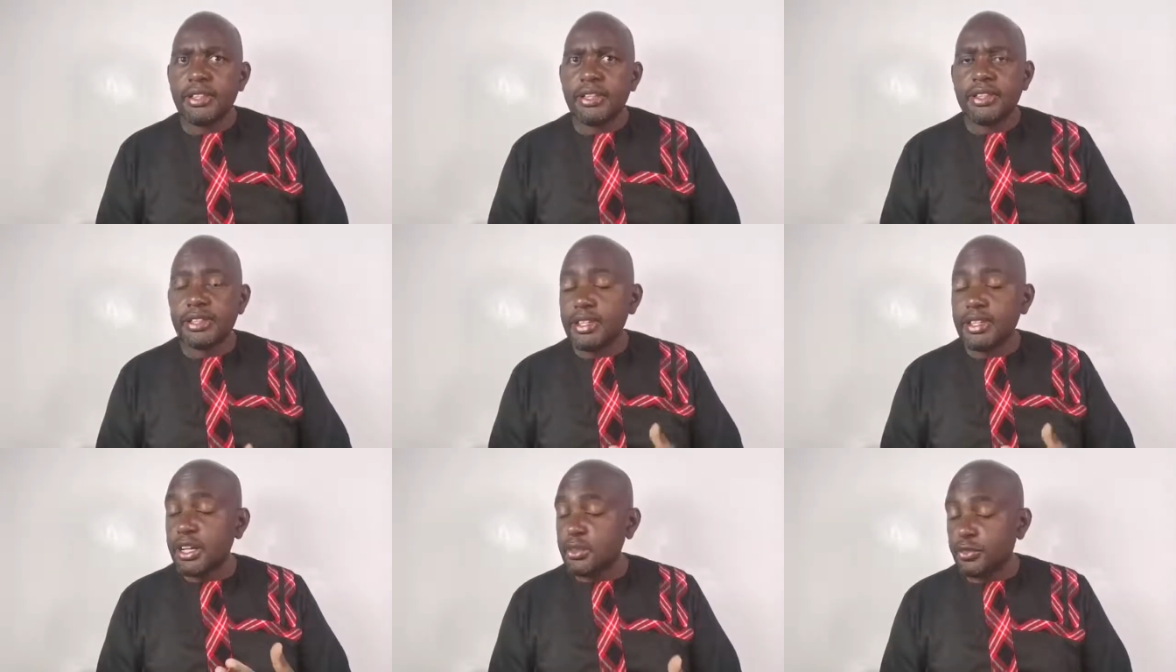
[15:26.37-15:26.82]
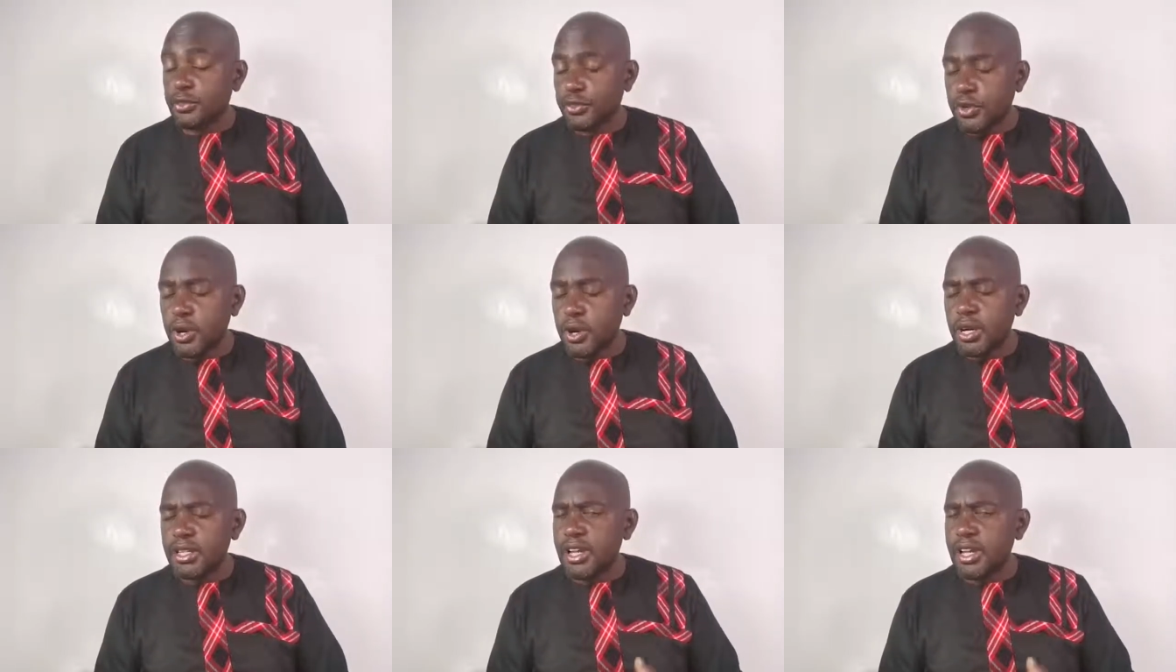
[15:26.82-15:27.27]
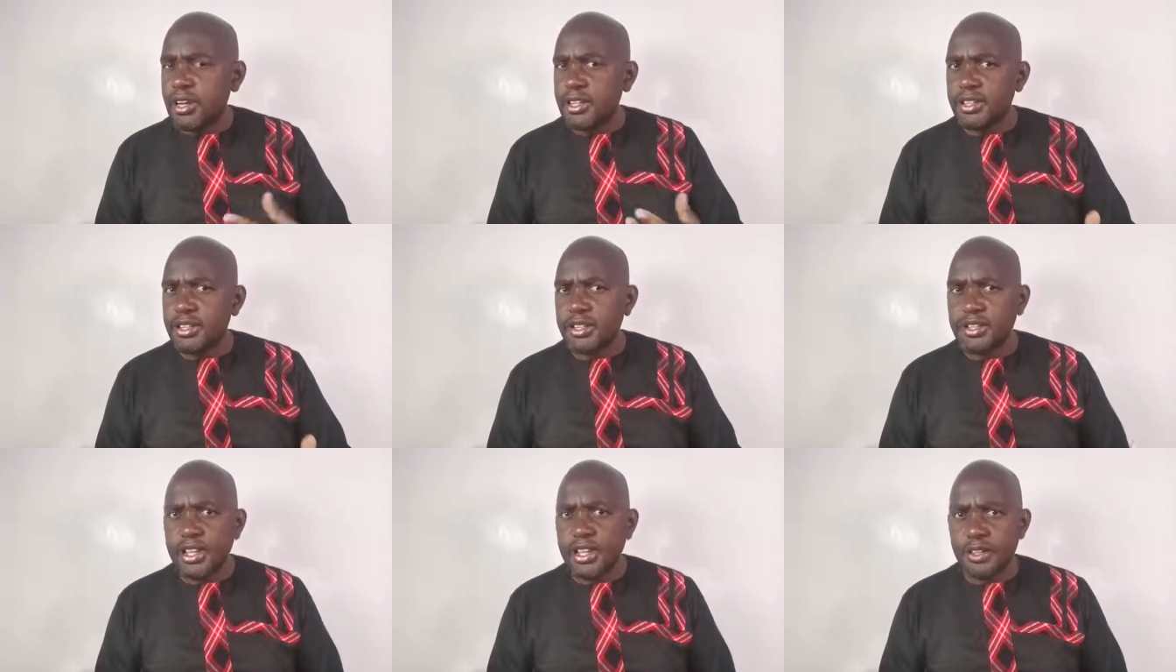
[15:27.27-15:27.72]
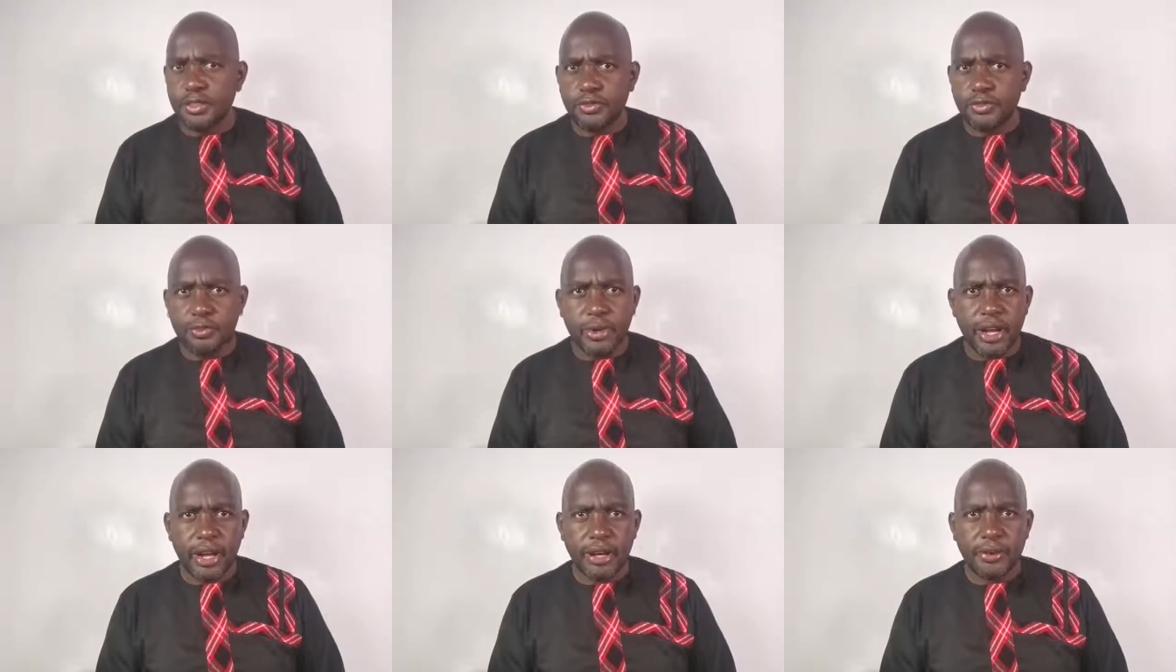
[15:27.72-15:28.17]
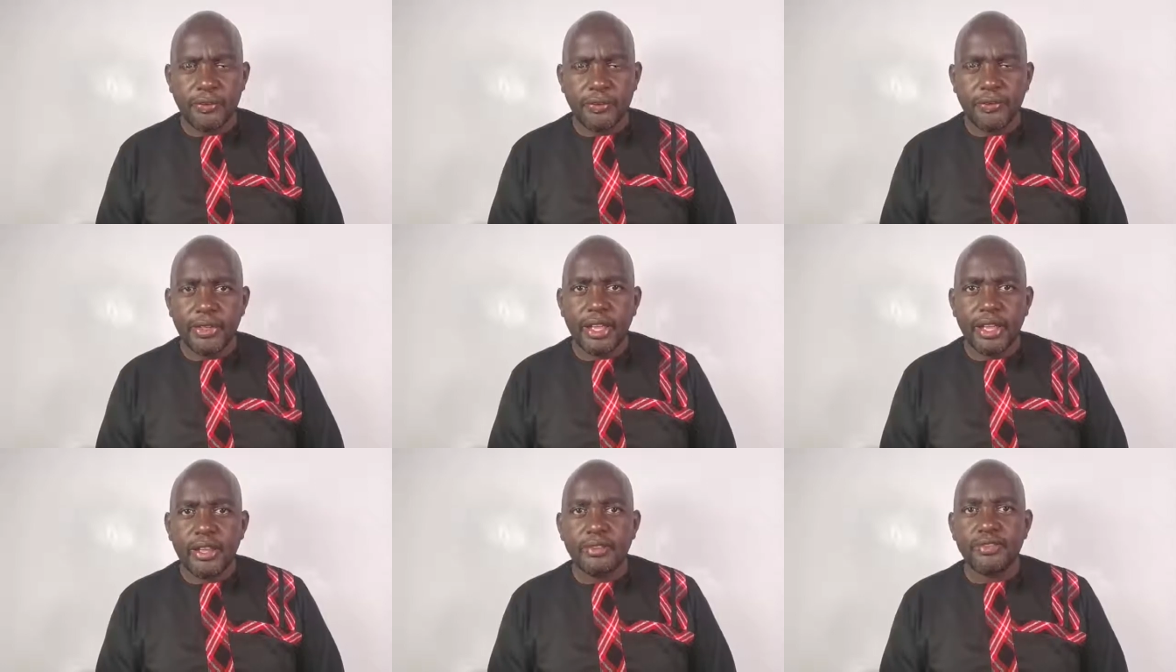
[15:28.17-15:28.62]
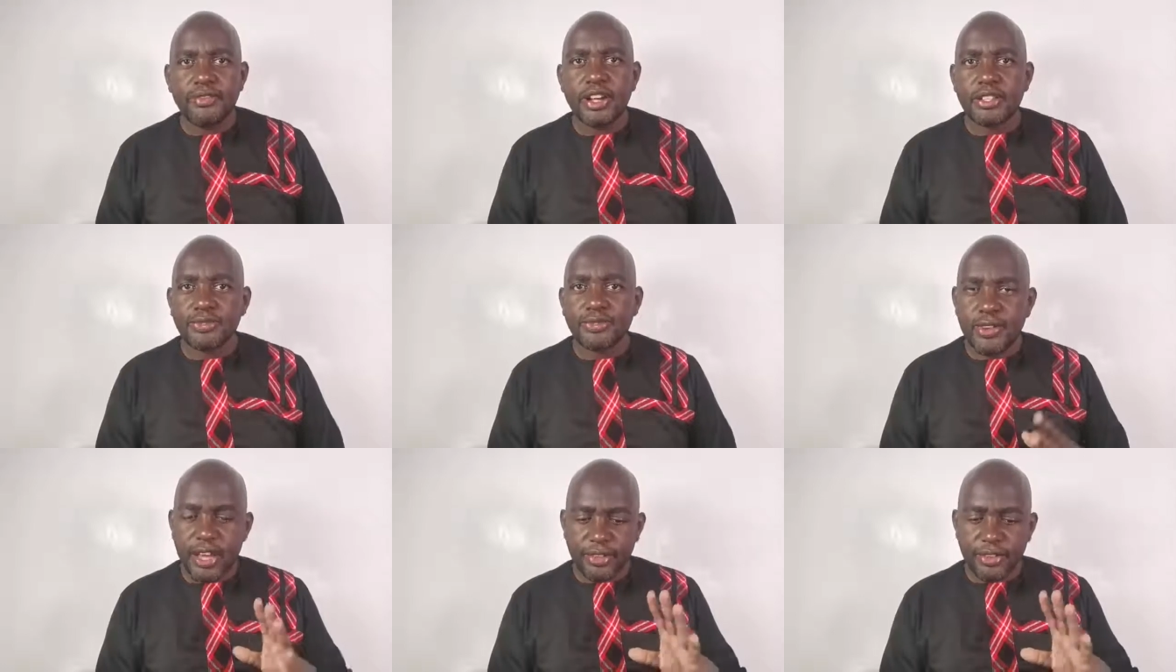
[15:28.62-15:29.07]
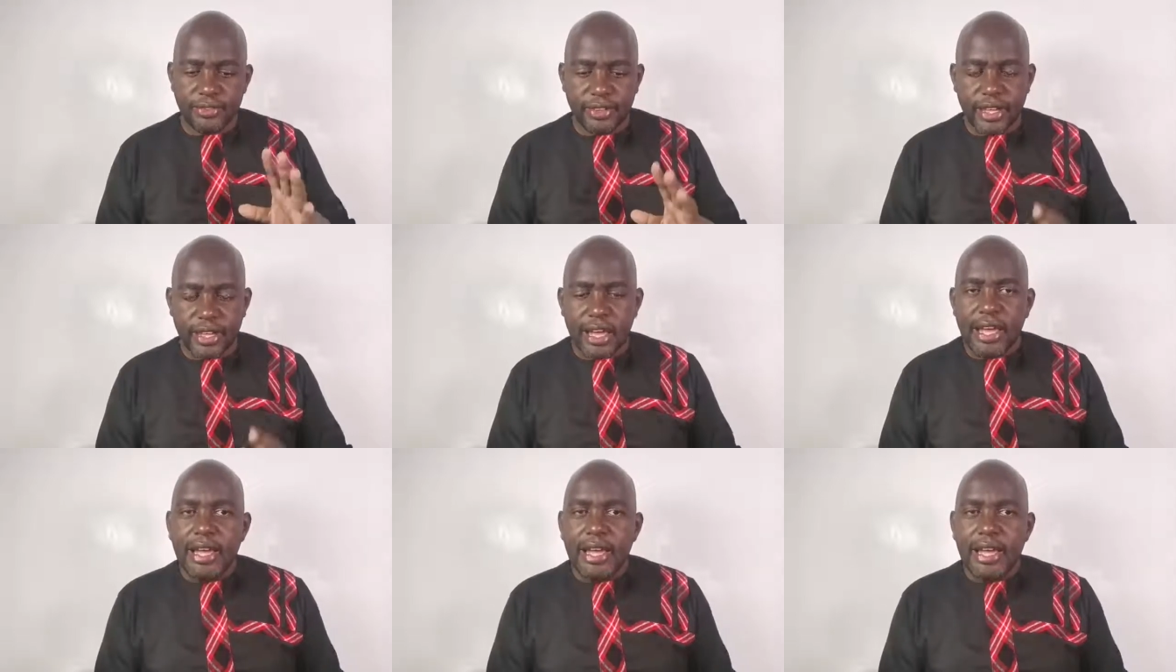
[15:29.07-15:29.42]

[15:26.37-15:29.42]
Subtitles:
in the sight of God, and in the sight of man. Verse 5.